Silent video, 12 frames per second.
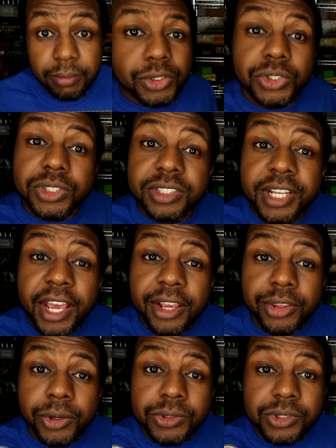You just take
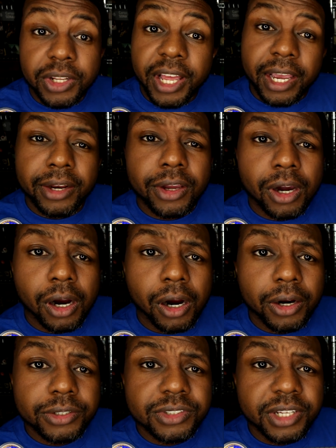those land
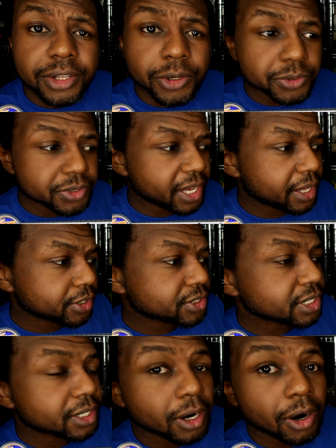cards and those
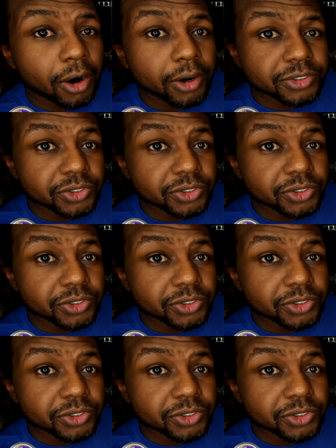energy cards,